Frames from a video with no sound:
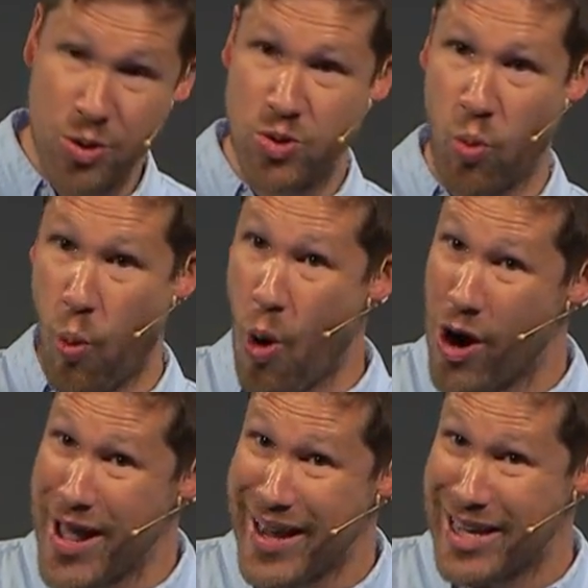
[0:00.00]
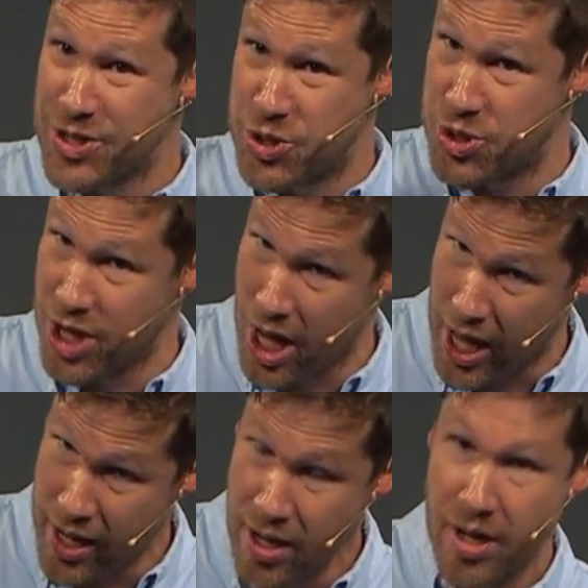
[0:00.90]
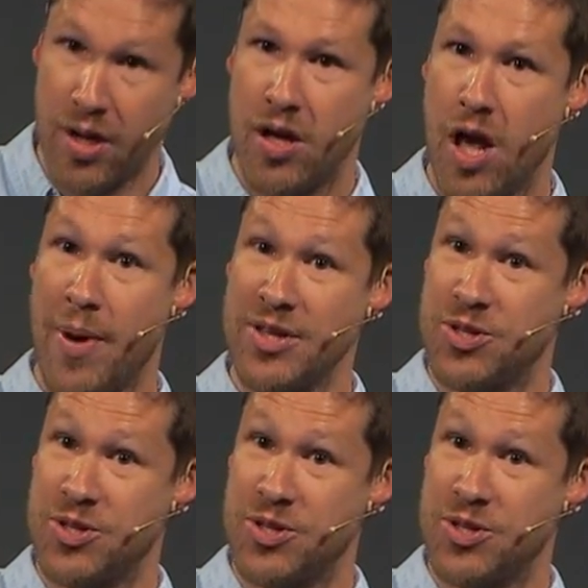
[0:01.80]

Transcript: who's warning his son about